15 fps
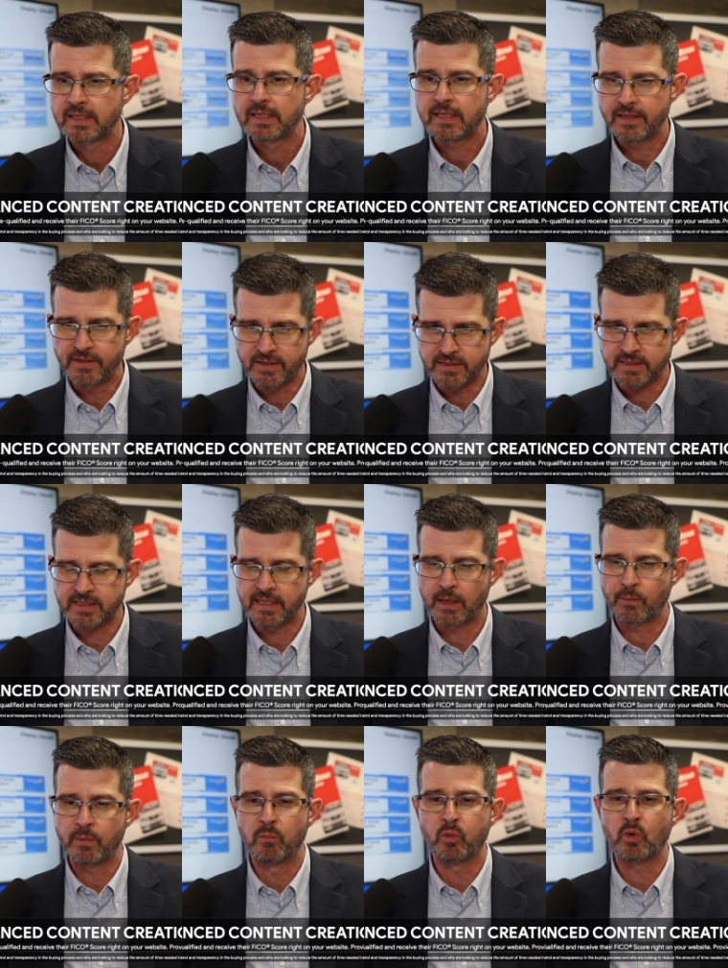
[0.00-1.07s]
And you can see how
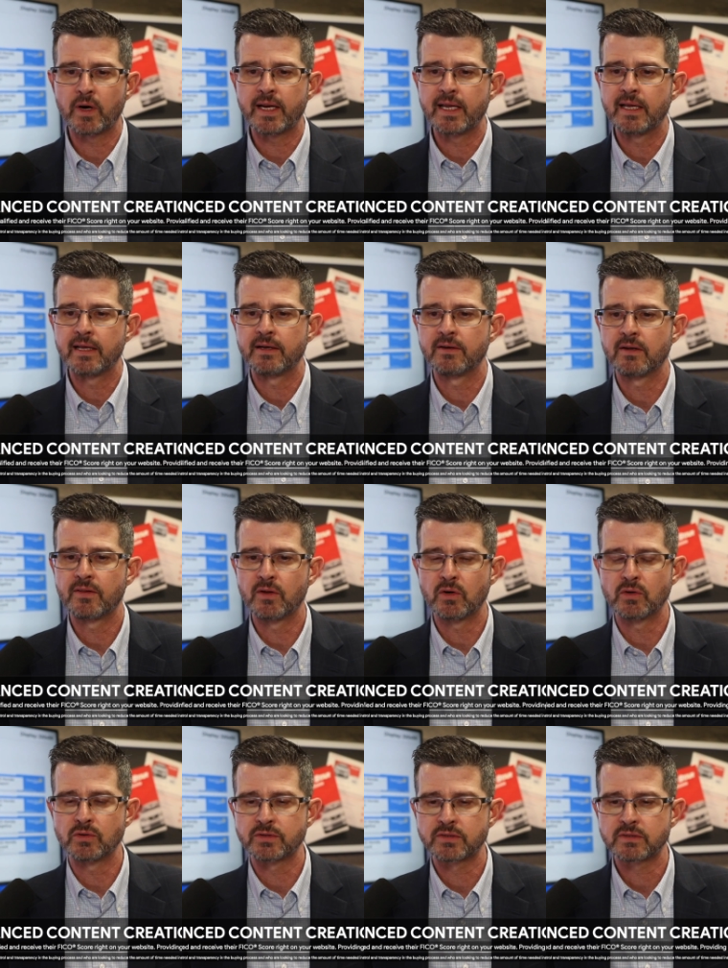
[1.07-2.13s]
we bring in
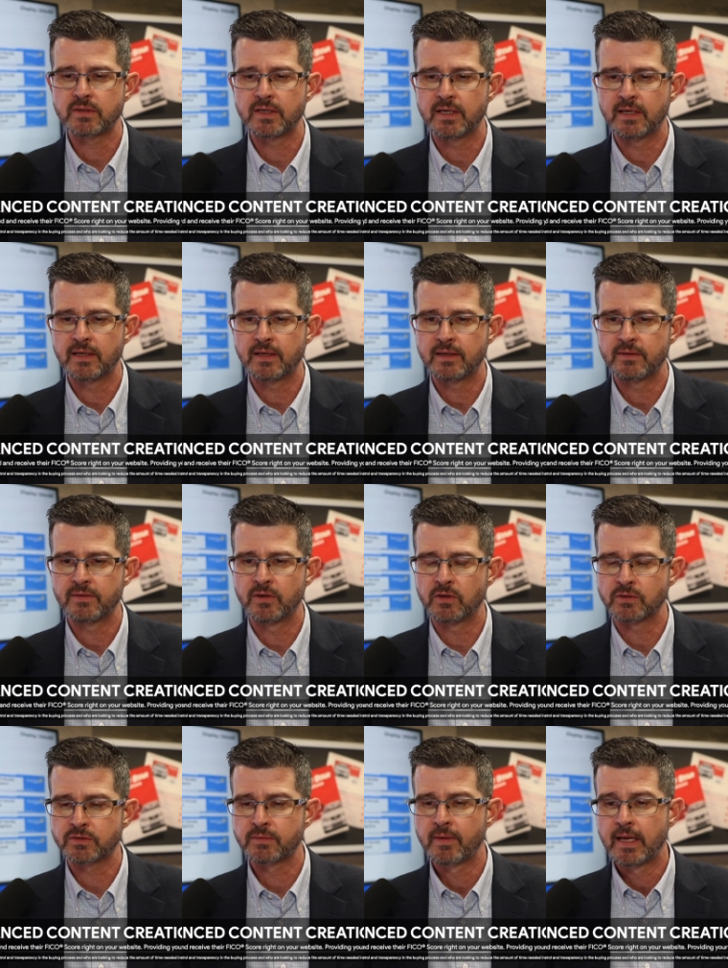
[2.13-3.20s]
those.
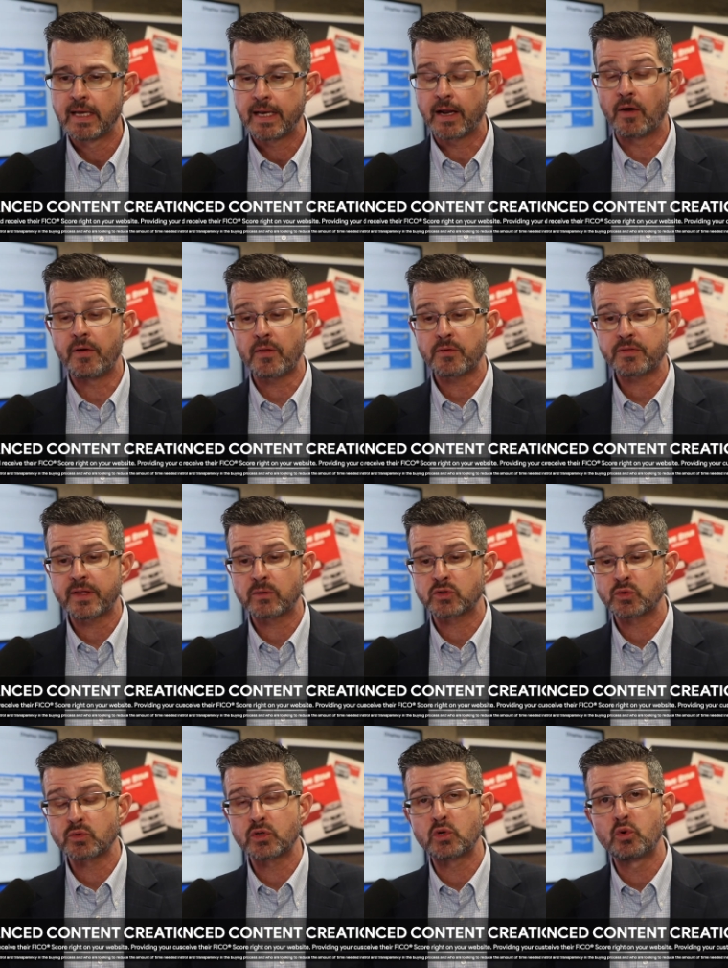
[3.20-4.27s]
Now, another thing
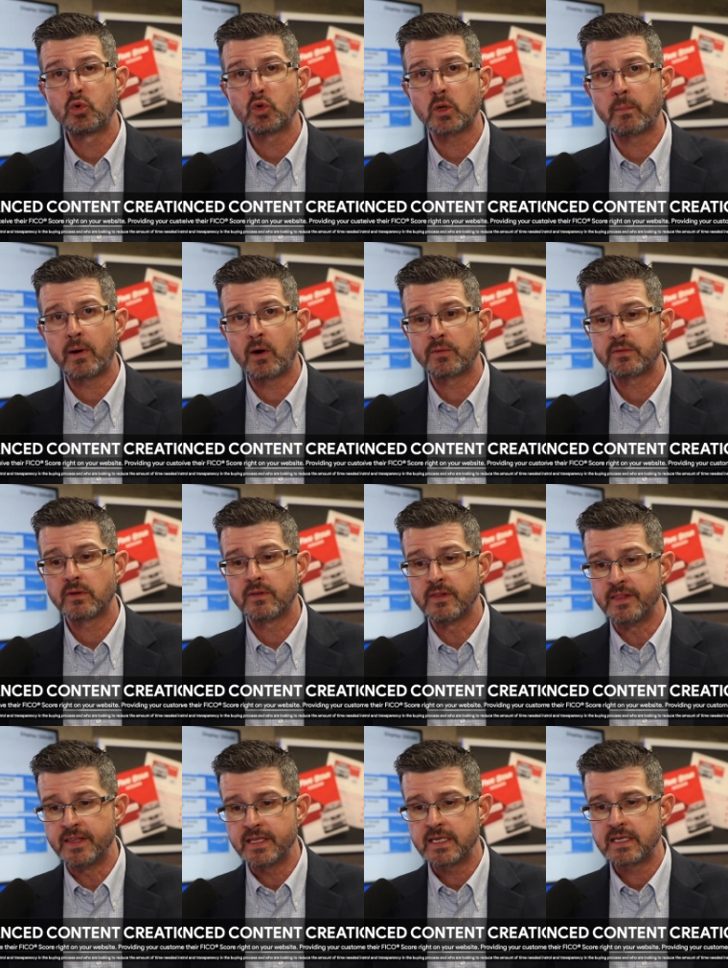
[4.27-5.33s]
that's really cool about
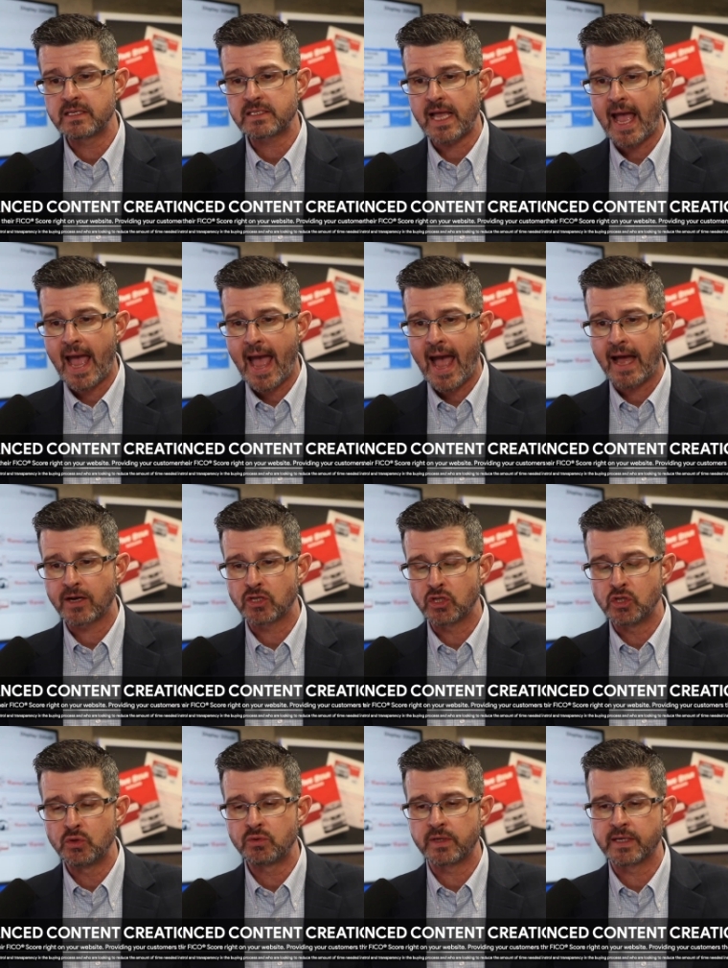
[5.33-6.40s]
these ad
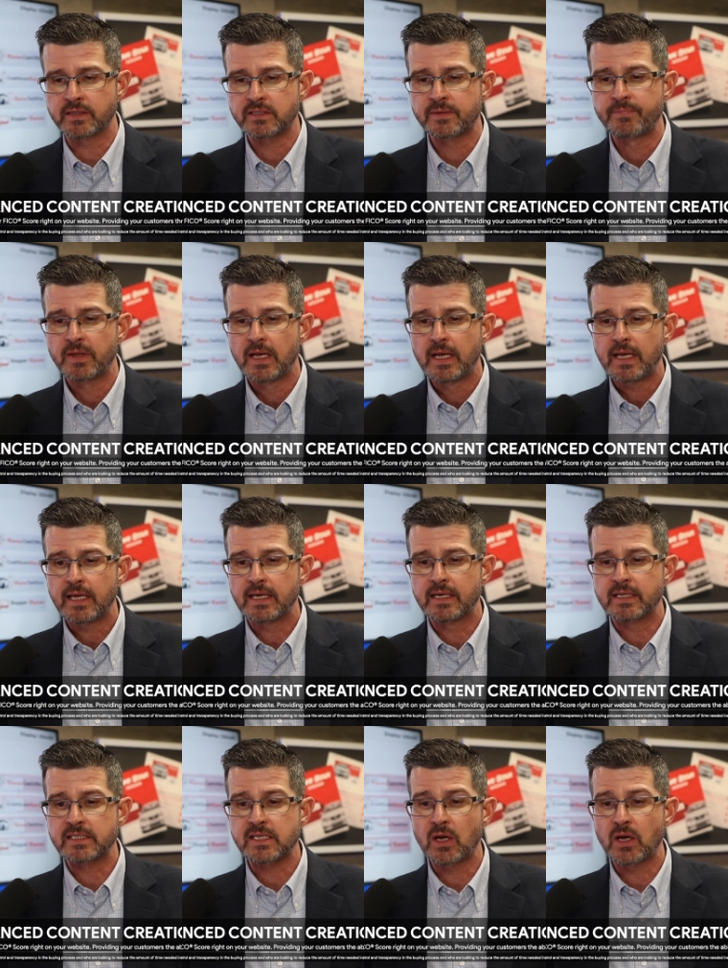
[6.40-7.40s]
units is